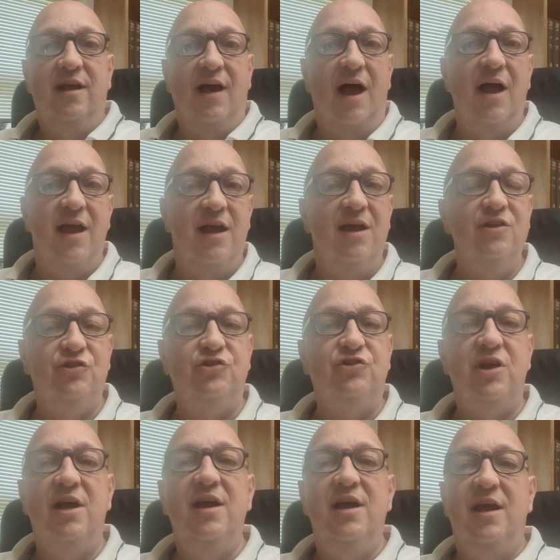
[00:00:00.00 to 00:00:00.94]

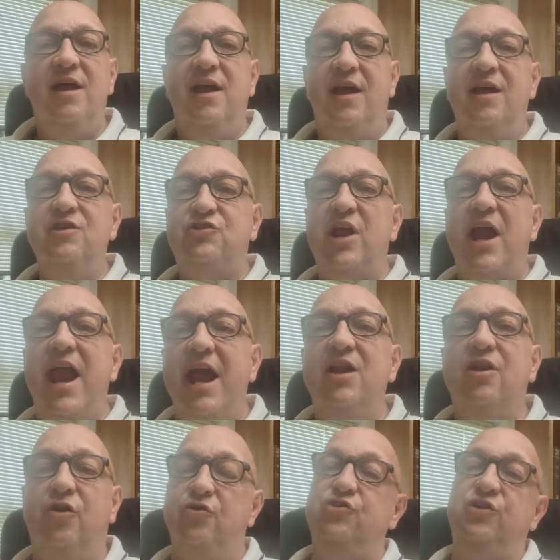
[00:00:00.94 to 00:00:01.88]
His
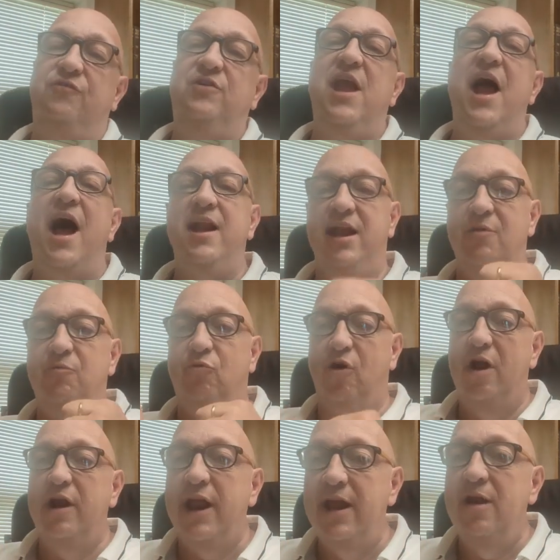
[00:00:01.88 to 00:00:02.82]
handlers have got him
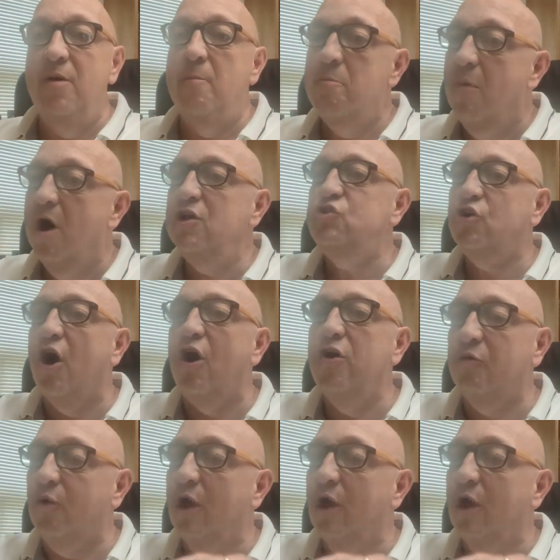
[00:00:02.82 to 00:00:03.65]
running much harder